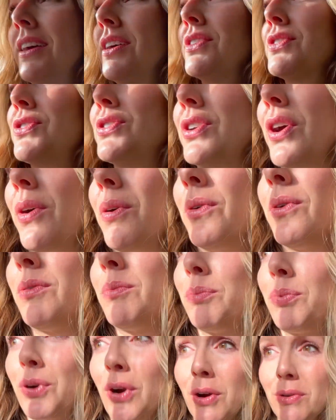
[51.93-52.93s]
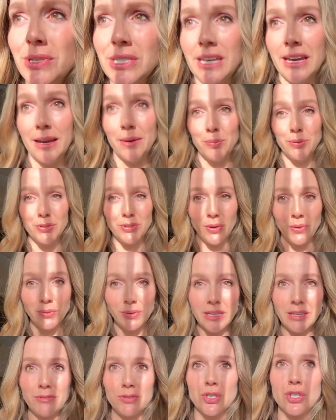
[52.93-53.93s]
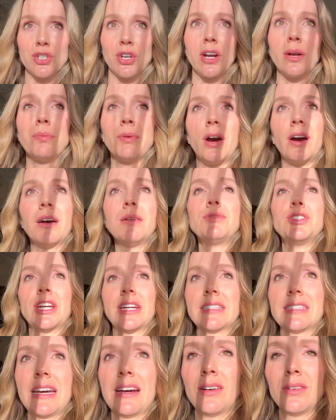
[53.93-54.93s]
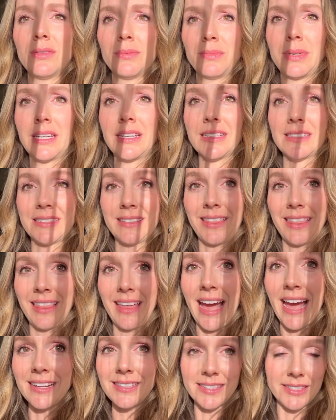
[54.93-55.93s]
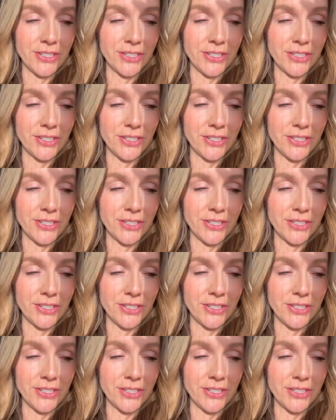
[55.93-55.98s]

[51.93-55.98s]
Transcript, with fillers: So pro tip, don't leave sharp objects out because that's